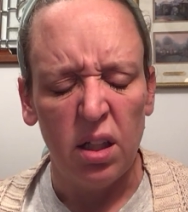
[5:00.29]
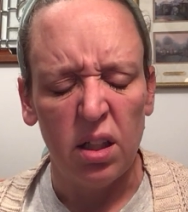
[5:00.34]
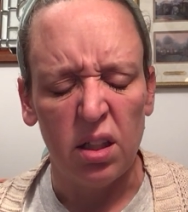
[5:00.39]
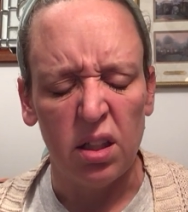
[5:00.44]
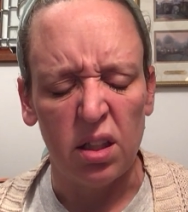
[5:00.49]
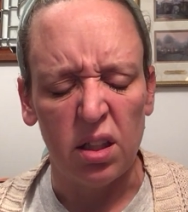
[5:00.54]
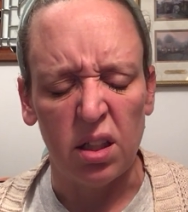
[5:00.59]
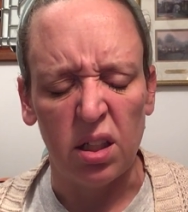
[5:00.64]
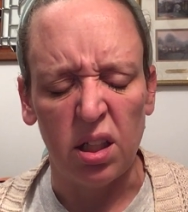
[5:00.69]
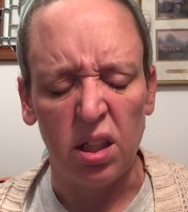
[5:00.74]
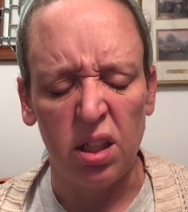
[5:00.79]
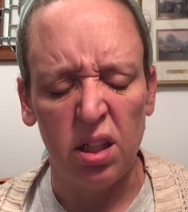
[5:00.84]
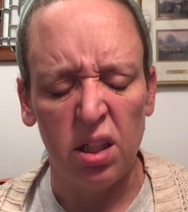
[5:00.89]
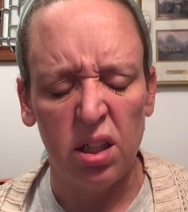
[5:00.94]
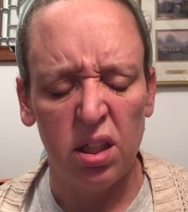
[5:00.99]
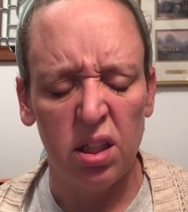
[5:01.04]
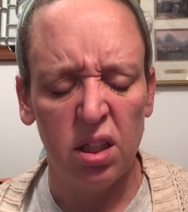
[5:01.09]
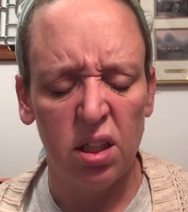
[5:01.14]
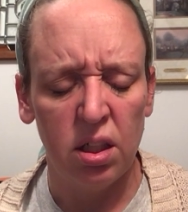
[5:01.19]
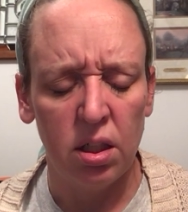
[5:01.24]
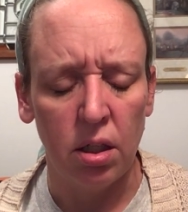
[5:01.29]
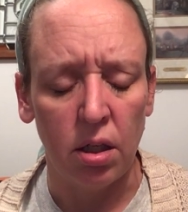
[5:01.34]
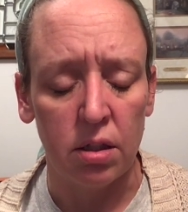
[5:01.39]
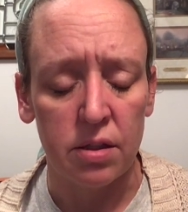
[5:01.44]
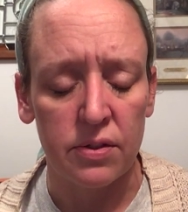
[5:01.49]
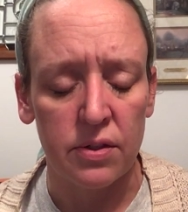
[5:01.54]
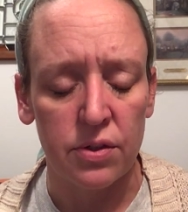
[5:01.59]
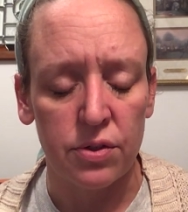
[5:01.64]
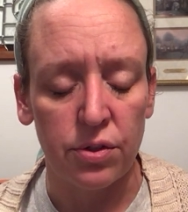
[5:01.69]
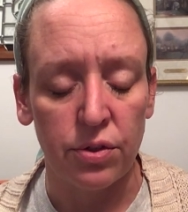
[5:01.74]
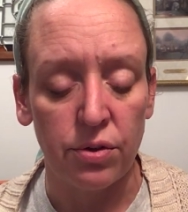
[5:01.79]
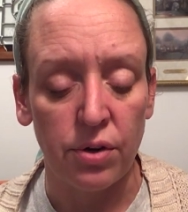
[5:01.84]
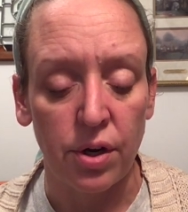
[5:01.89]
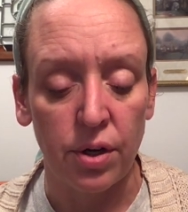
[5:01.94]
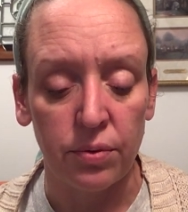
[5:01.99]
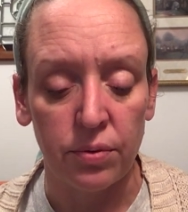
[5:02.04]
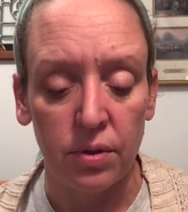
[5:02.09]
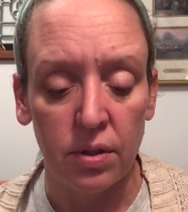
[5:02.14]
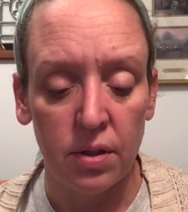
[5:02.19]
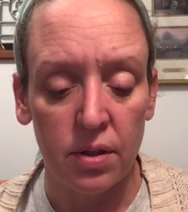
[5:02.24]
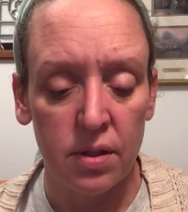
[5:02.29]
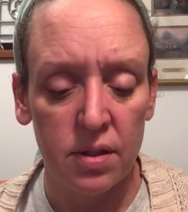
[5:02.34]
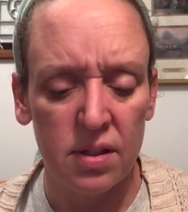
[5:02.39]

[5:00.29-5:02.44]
Ugh, her sister groaned.